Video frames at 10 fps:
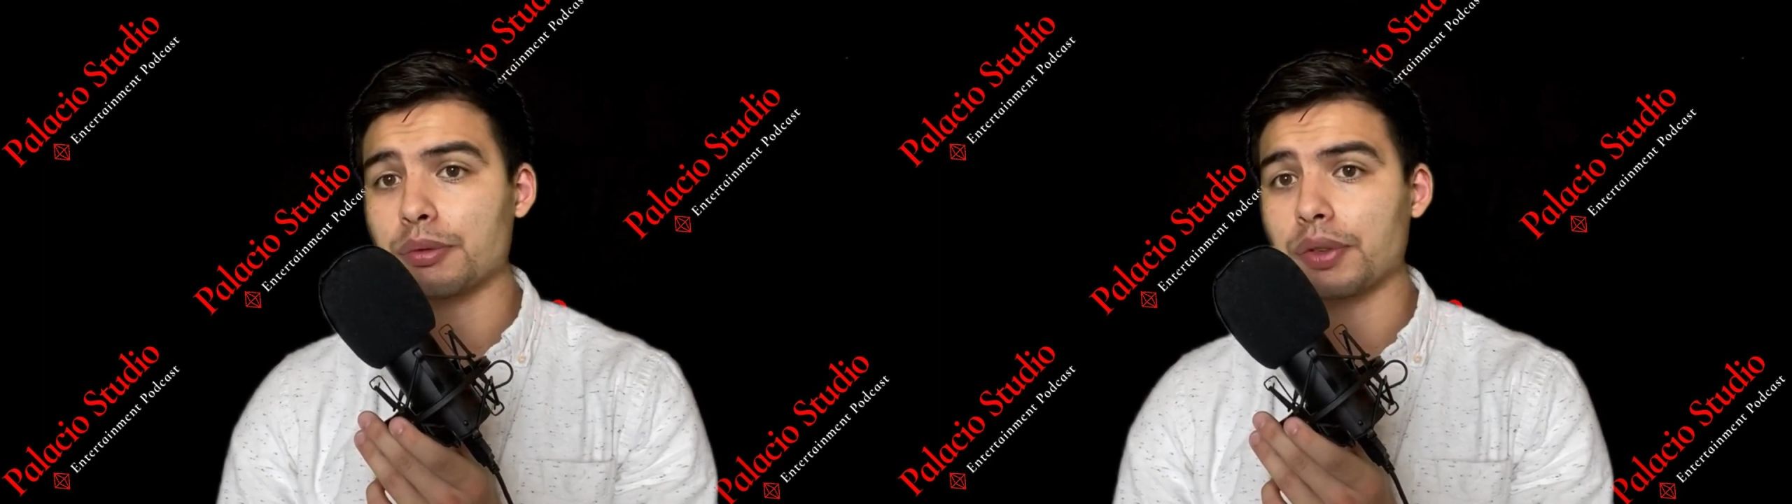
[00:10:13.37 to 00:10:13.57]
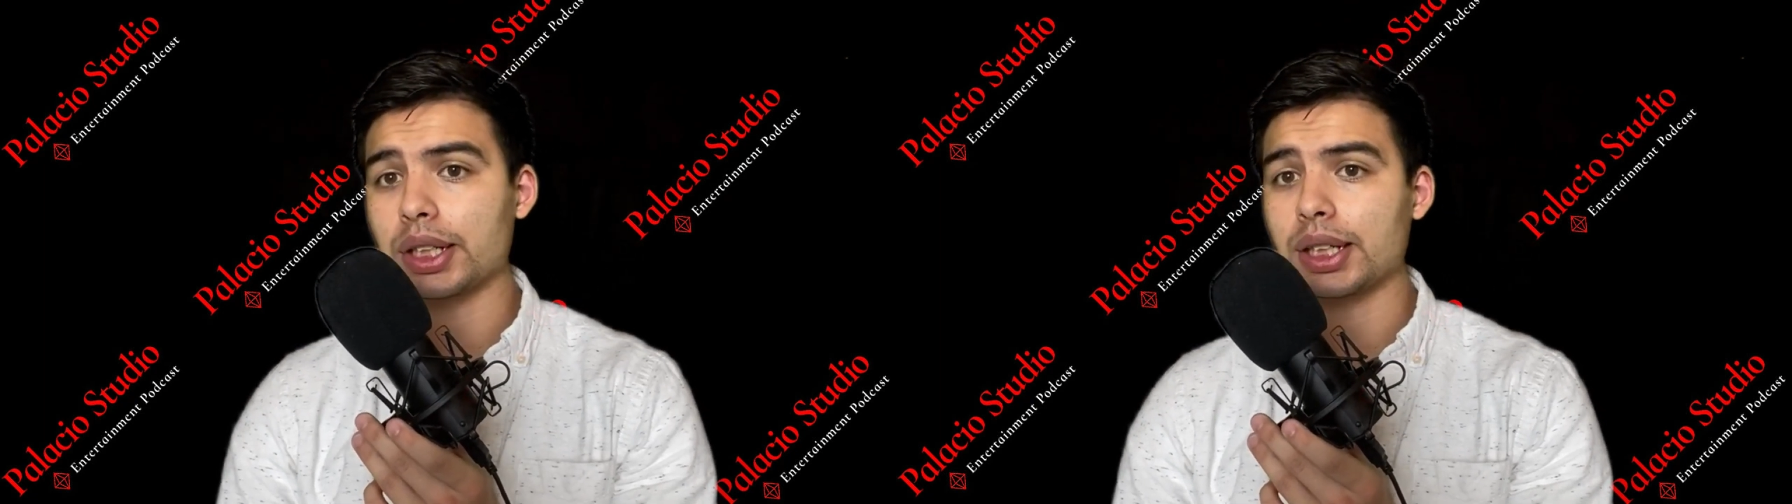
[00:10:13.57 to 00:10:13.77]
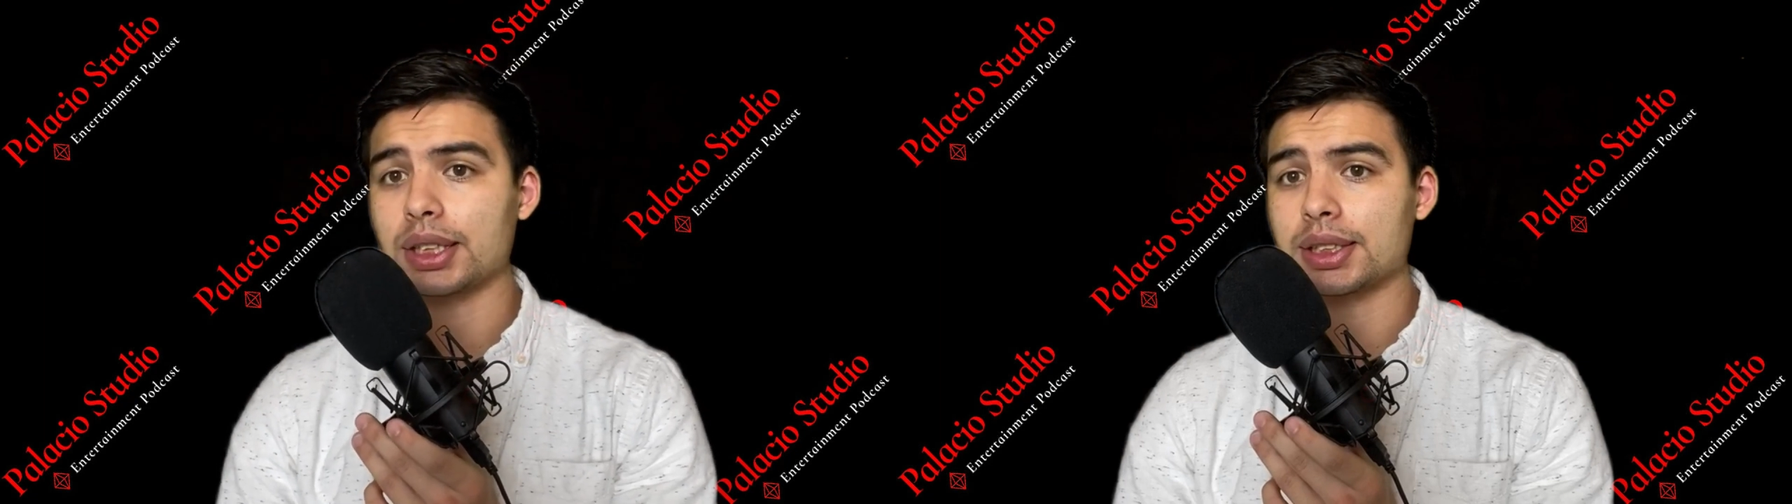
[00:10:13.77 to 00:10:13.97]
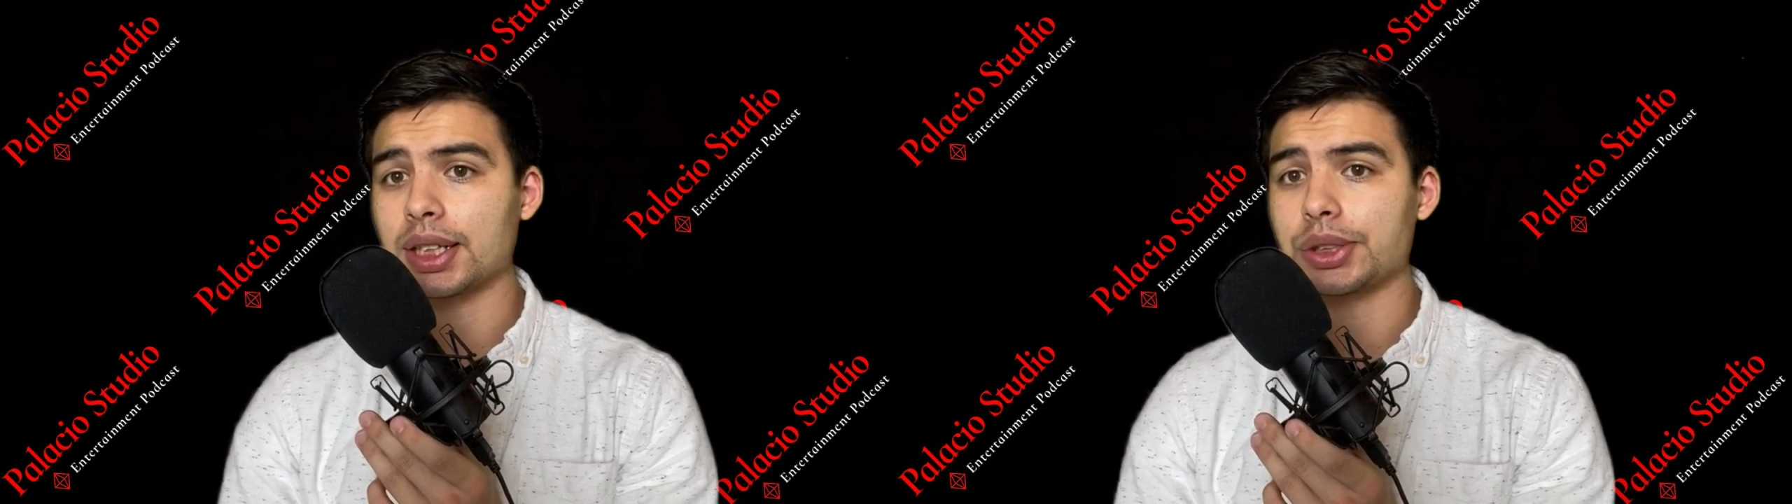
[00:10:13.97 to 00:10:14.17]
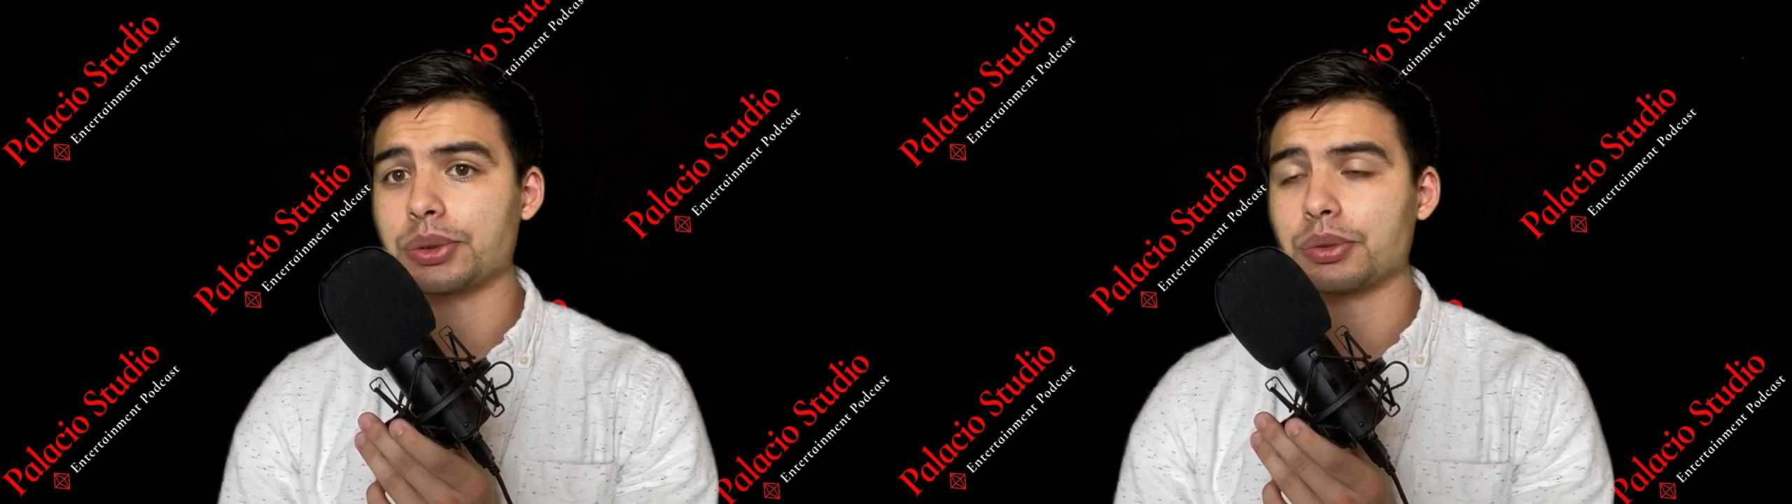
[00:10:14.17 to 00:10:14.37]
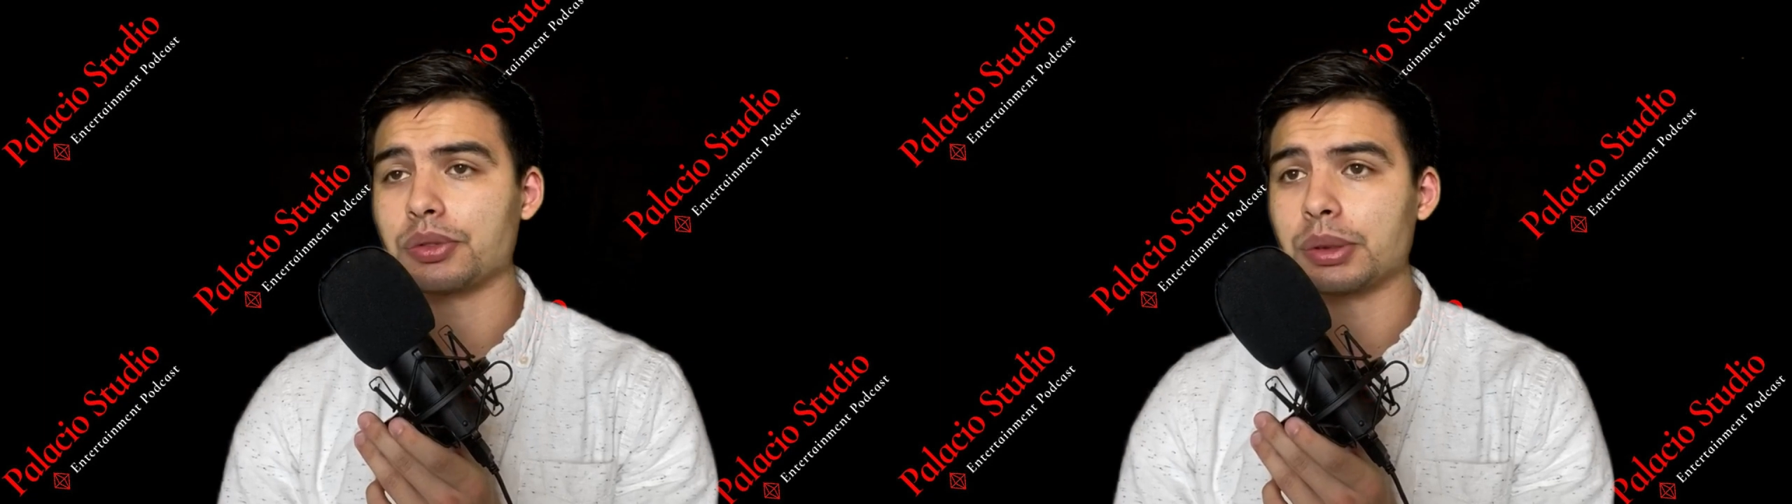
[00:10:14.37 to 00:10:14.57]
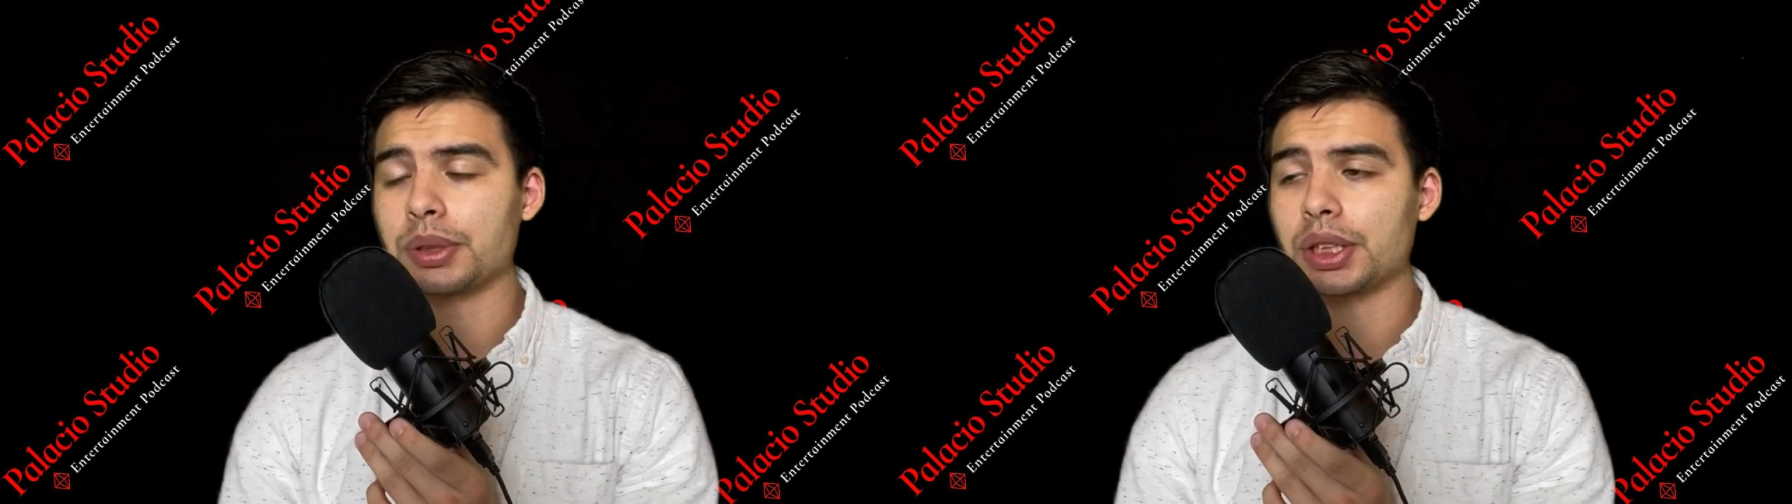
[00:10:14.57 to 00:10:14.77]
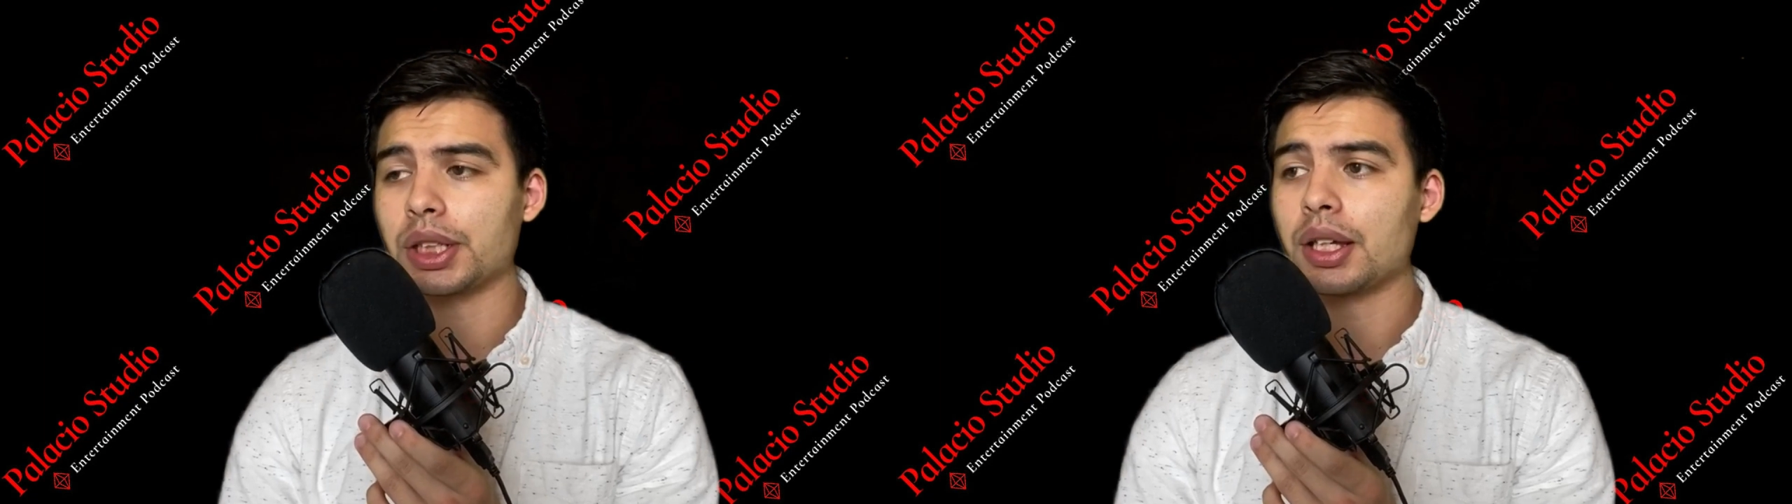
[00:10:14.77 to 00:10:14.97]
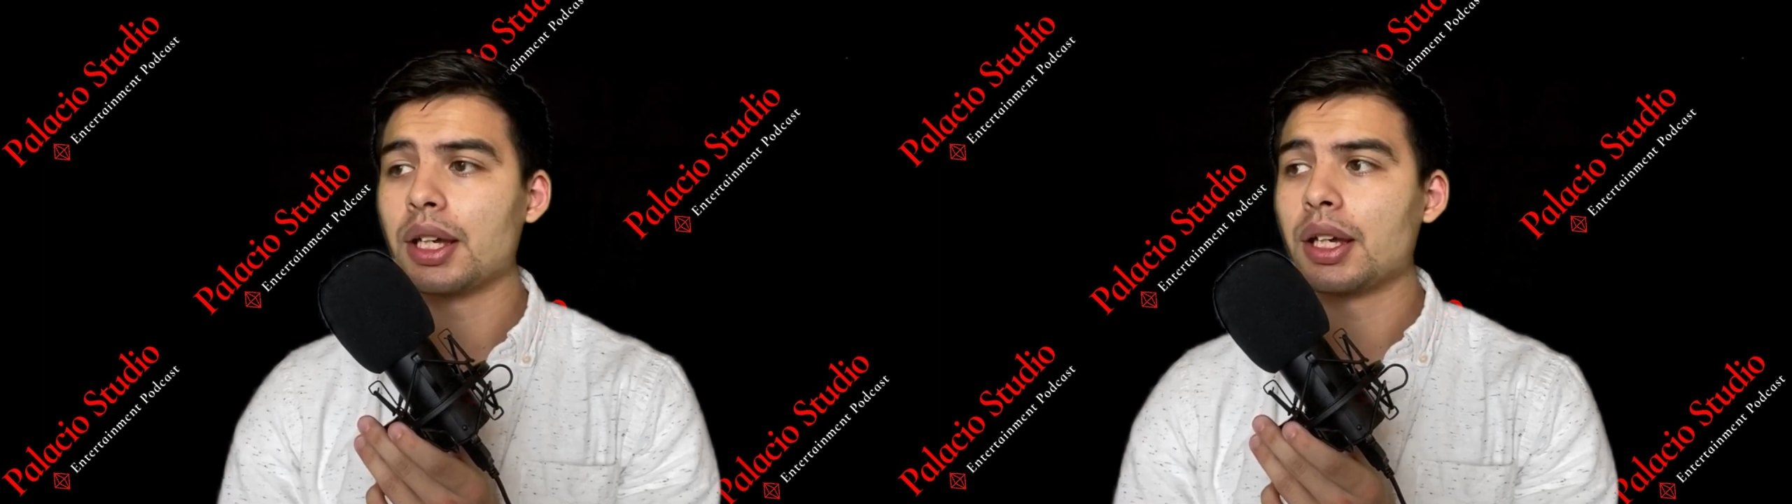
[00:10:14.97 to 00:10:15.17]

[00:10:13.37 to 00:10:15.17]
them fighting at the Statue of Liberty.